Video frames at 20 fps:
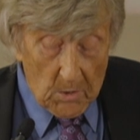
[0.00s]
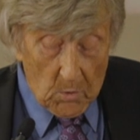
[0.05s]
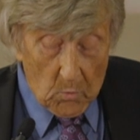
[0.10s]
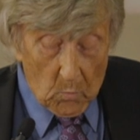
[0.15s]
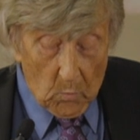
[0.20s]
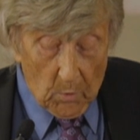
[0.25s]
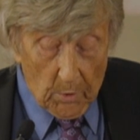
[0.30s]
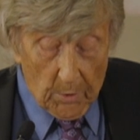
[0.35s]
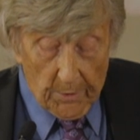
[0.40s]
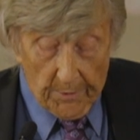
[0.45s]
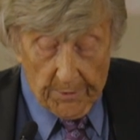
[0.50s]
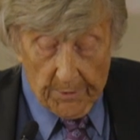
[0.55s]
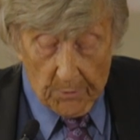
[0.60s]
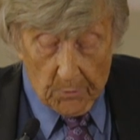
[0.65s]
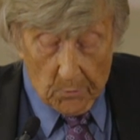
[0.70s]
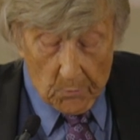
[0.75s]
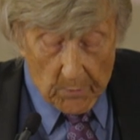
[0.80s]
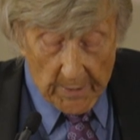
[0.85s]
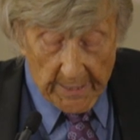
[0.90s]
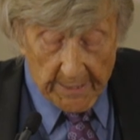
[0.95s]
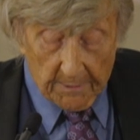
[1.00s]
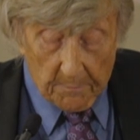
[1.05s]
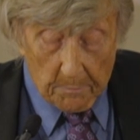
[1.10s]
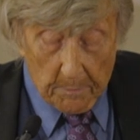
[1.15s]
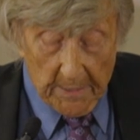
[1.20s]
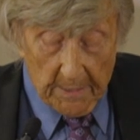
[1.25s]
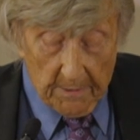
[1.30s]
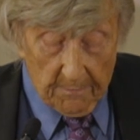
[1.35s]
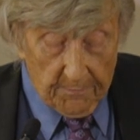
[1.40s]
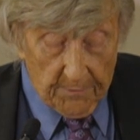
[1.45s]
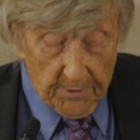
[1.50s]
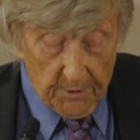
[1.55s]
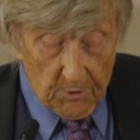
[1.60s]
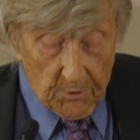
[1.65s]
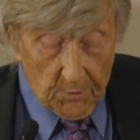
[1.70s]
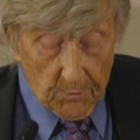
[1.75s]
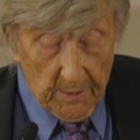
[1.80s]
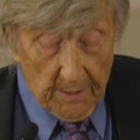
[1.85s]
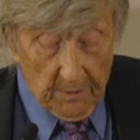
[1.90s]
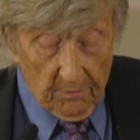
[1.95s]
were the direct
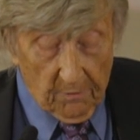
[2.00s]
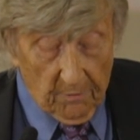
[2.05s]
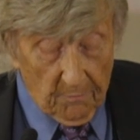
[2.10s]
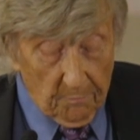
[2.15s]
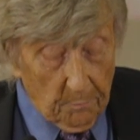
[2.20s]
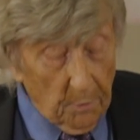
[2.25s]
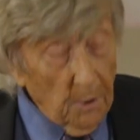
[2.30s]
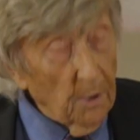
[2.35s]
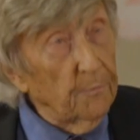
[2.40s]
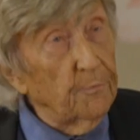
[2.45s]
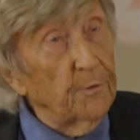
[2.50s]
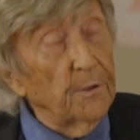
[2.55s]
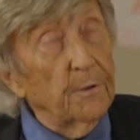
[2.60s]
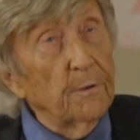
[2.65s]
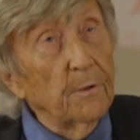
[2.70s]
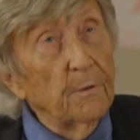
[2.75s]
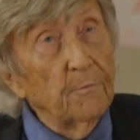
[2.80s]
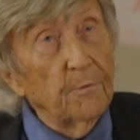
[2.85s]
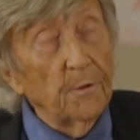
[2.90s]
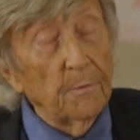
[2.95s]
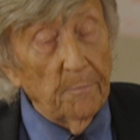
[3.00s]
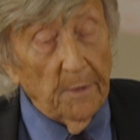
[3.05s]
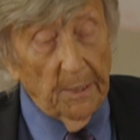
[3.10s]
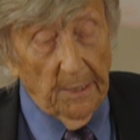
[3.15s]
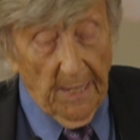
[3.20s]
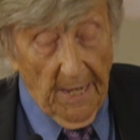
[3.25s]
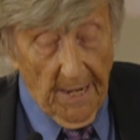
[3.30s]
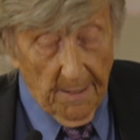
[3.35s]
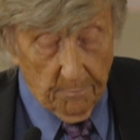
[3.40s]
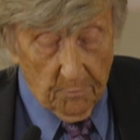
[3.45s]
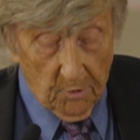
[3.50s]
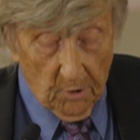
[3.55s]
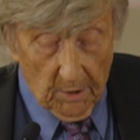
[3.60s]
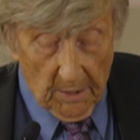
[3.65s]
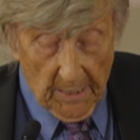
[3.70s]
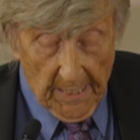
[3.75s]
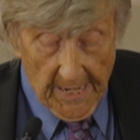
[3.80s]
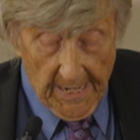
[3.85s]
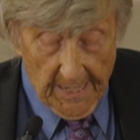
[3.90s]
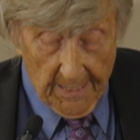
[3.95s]
beneficiaries of profit from the captured
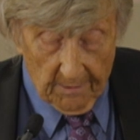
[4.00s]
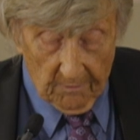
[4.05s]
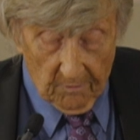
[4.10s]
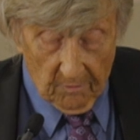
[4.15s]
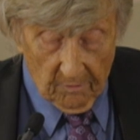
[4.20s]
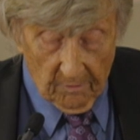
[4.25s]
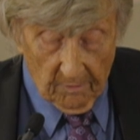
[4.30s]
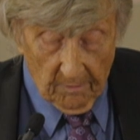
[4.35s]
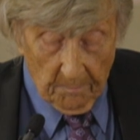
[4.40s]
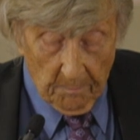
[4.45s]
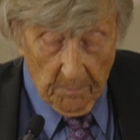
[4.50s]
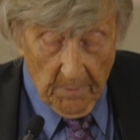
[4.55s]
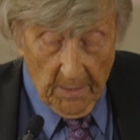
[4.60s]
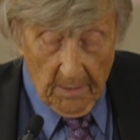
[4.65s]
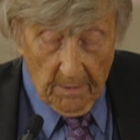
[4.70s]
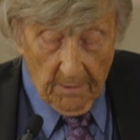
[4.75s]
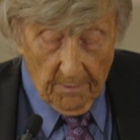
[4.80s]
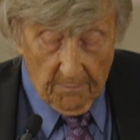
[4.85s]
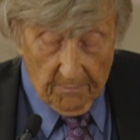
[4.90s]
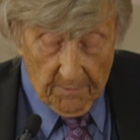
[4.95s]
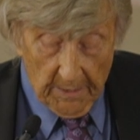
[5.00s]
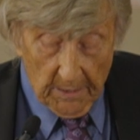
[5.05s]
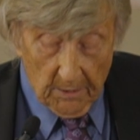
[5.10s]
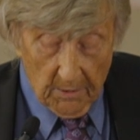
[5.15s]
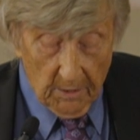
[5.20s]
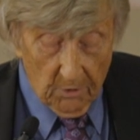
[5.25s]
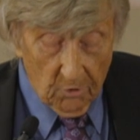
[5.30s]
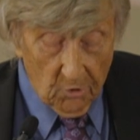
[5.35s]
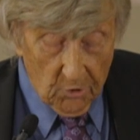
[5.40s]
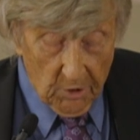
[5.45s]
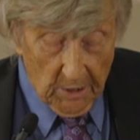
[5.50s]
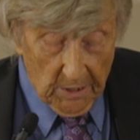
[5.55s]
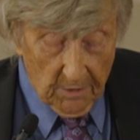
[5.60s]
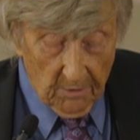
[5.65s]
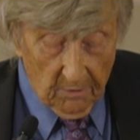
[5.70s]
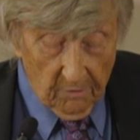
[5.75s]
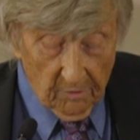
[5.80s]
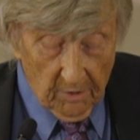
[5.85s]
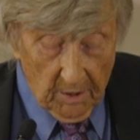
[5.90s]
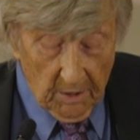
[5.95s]
lands. The various
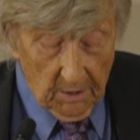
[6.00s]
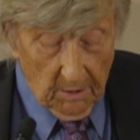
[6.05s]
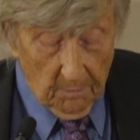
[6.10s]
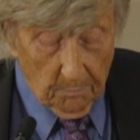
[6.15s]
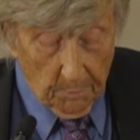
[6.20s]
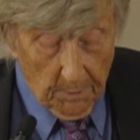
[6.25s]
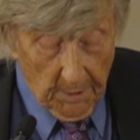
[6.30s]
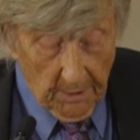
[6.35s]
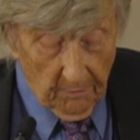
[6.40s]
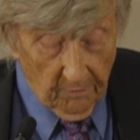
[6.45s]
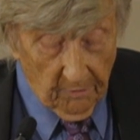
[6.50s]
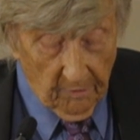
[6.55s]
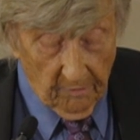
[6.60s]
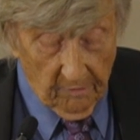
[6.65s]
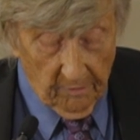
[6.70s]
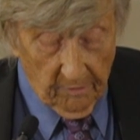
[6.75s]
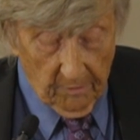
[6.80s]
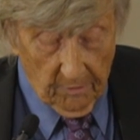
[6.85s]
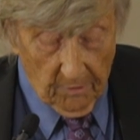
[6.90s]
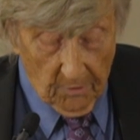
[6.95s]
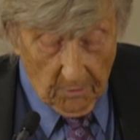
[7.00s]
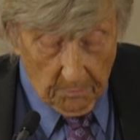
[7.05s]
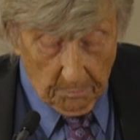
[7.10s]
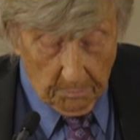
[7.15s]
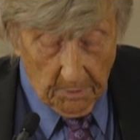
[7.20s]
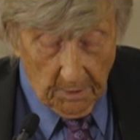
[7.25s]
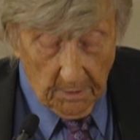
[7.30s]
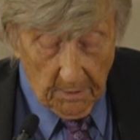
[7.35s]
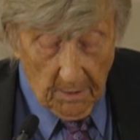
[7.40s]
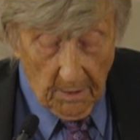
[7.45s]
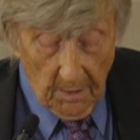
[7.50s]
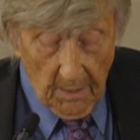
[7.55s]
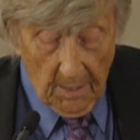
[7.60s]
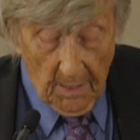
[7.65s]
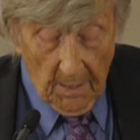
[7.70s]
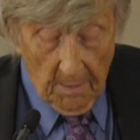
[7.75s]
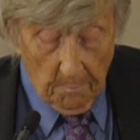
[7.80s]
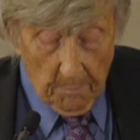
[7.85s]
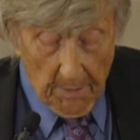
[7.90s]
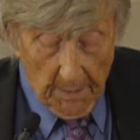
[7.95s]
genocidal processes adopted,
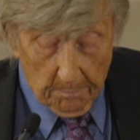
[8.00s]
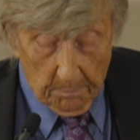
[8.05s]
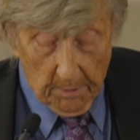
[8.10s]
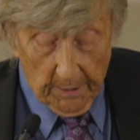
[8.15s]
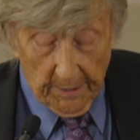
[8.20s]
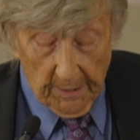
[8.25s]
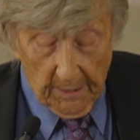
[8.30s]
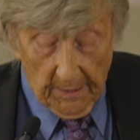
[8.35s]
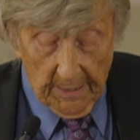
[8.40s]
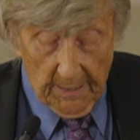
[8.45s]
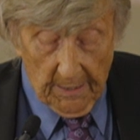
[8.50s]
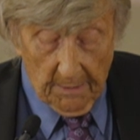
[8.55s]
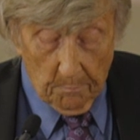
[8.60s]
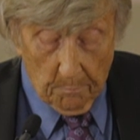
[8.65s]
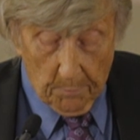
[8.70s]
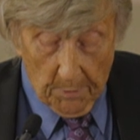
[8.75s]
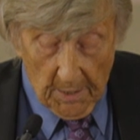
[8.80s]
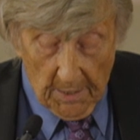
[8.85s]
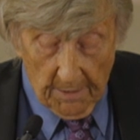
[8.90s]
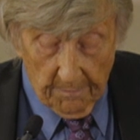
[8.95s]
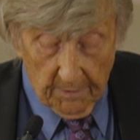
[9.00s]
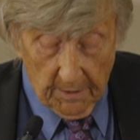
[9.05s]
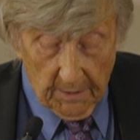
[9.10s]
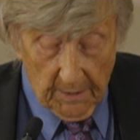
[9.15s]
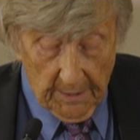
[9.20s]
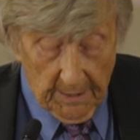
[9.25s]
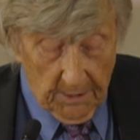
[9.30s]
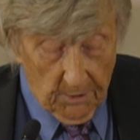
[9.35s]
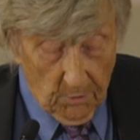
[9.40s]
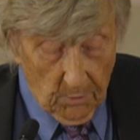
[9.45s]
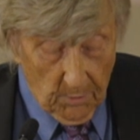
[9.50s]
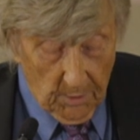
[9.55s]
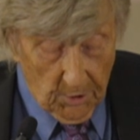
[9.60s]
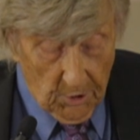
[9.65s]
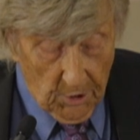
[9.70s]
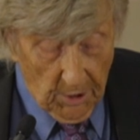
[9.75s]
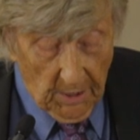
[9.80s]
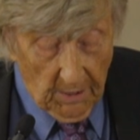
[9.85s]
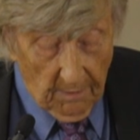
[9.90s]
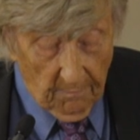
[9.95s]
publicly and privately, to
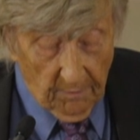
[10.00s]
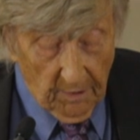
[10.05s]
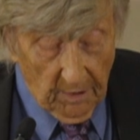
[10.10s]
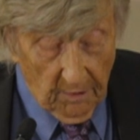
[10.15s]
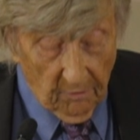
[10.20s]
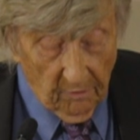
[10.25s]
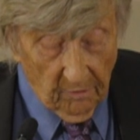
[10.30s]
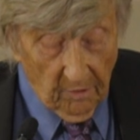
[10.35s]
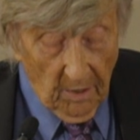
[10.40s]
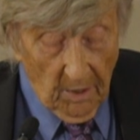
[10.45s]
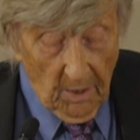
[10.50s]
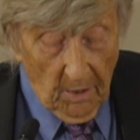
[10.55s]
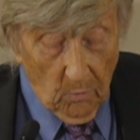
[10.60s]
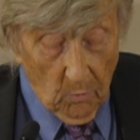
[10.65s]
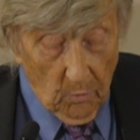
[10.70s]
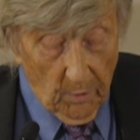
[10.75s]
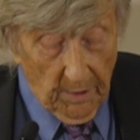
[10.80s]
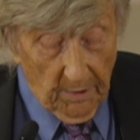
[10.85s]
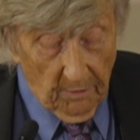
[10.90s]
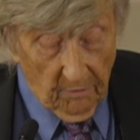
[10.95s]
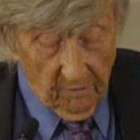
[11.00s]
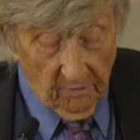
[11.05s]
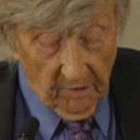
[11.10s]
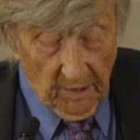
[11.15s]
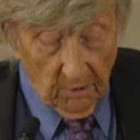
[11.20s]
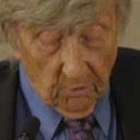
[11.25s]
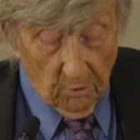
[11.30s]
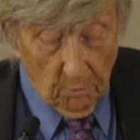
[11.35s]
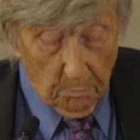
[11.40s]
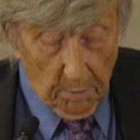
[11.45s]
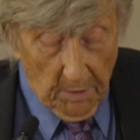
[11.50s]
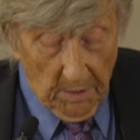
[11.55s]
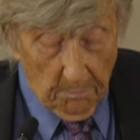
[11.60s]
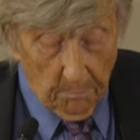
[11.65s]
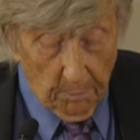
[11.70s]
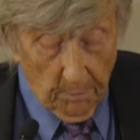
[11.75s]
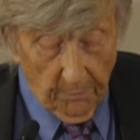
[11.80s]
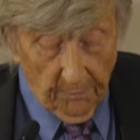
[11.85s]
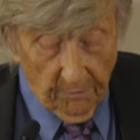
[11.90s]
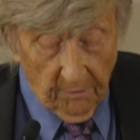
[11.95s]
achieve this were in such
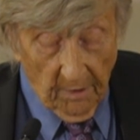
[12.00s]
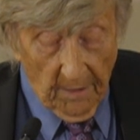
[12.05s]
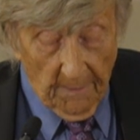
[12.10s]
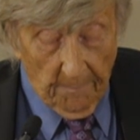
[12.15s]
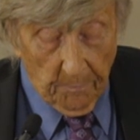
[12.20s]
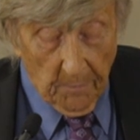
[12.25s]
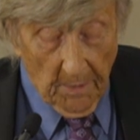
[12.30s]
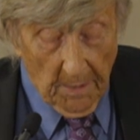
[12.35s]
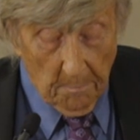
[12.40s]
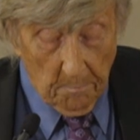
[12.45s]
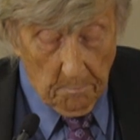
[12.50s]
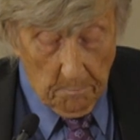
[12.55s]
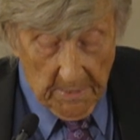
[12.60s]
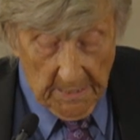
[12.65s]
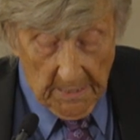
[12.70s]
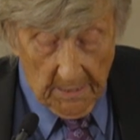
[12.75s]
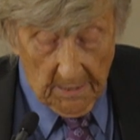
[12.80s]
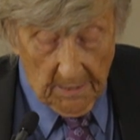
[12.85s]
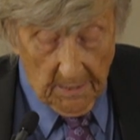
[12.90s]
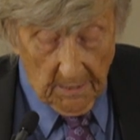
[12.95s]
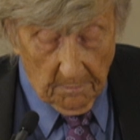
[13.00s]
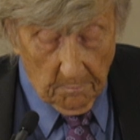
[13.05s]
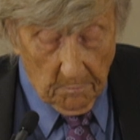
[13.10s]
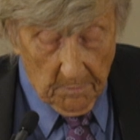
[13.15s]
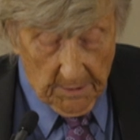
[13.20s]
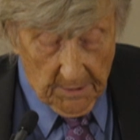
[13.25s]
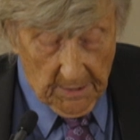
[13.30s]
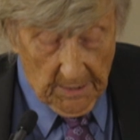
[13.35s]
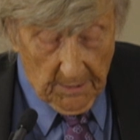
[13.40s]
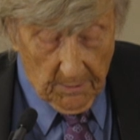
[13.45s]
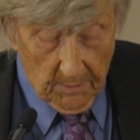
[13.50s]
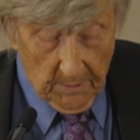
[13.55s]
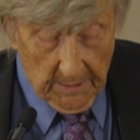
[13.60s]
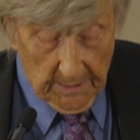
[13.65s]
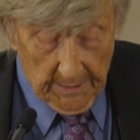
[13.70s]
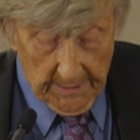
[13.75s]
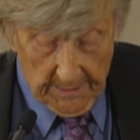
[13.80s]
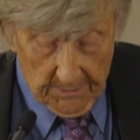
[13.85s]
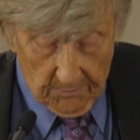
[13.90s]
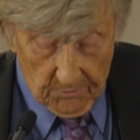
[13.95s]
people's immediate material
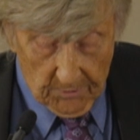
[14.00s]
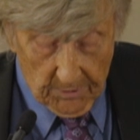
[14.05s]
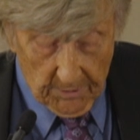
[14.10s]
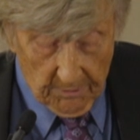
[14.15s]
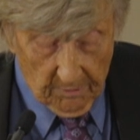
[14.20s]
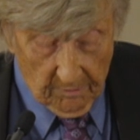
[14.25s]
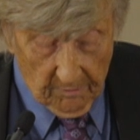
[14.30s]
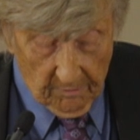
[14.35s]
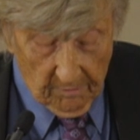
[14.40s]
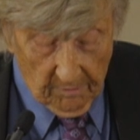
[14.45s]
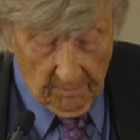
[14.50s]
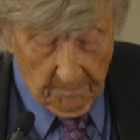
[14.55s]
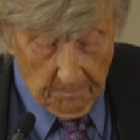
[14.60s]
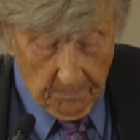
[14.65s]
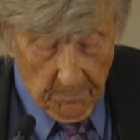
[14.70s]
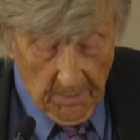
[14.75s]
interests.